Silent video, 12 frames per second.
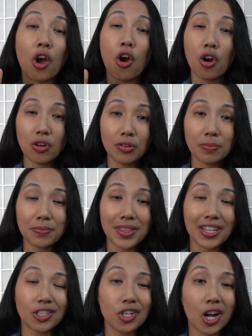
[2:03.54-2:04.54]
hope
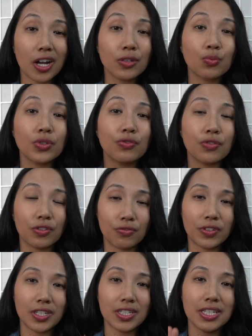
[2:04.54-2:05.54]
that God would
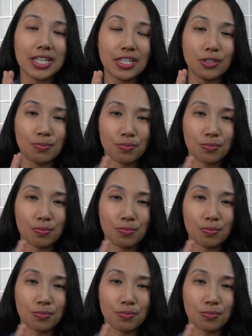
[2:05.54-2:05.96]
fulfill his